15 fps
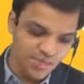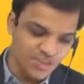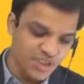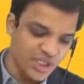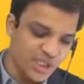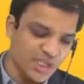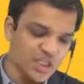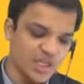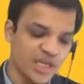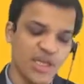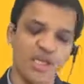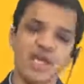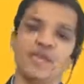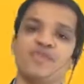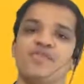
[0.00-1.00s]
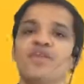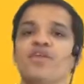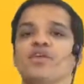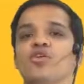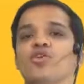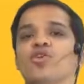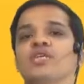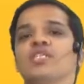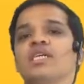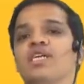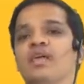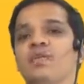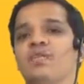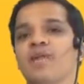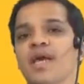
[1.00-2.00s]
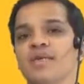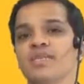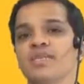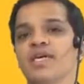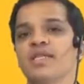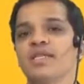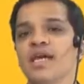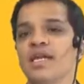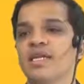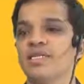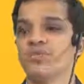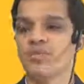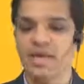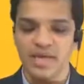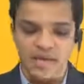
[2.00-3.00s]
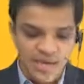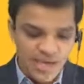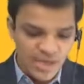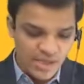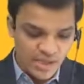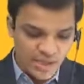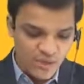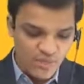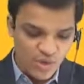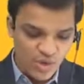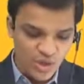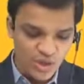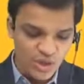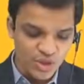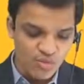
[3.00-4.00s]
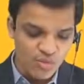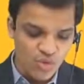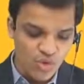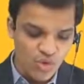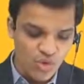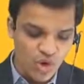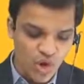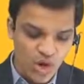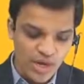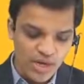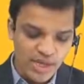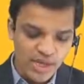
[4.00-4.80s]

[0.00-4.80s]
changing, reconfiguring your setup times, and that is why this focus is more on